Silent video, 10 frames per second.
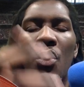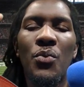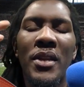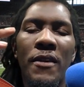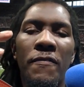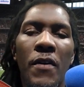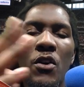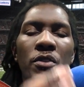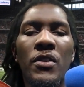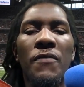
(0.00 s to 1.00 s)
the
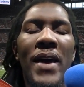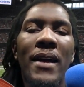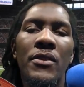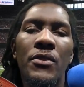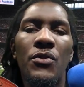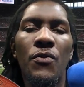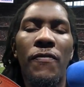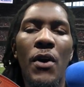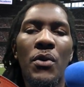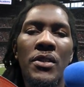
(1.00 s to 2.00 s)
first factor to
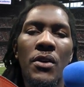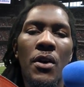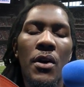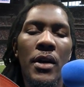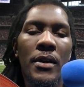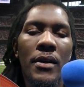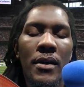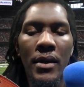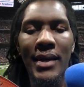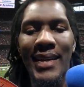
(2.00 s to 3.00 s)
focus on
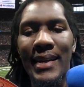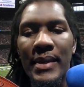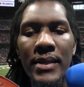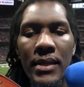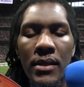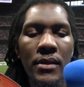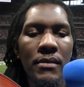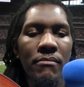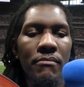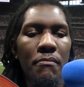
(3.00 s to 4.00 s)
is
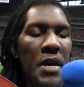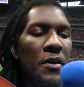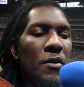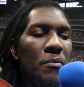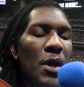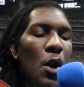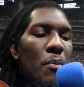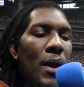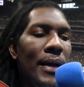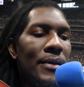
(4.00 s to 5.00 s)
Bill, Bill
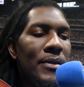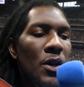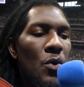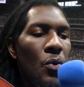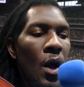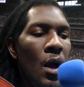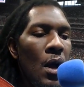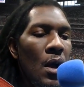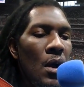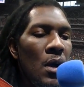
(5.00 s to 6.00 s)
O'Brien. So
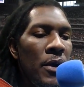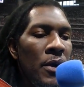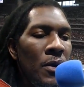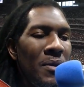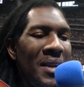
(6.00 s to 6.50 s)
a